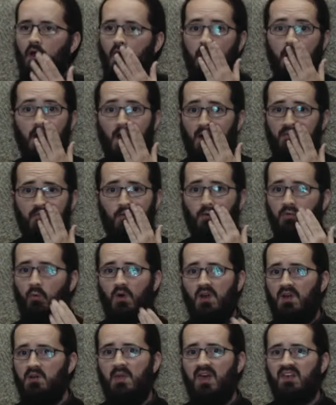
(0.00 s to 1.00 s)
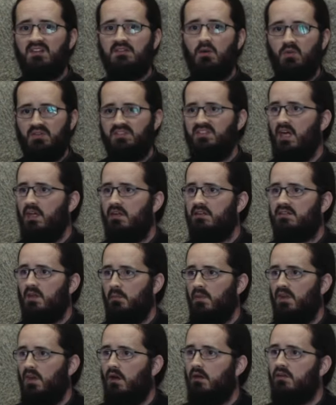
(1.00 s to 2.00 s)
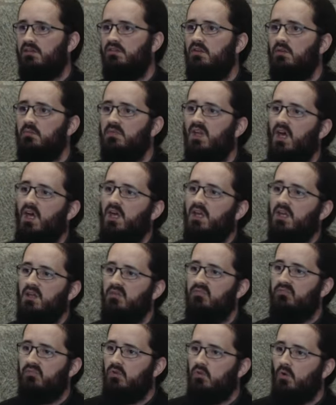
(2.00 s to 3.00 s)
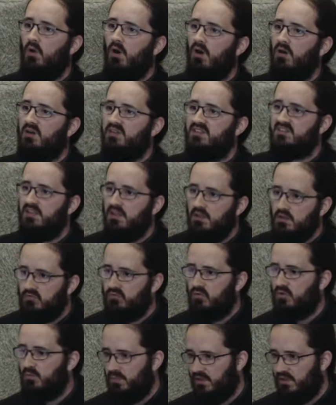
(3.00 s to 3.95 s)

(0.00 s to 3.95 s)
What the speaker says: And I thought, well, it makes no sense. I mean, I assumed if you are a sinful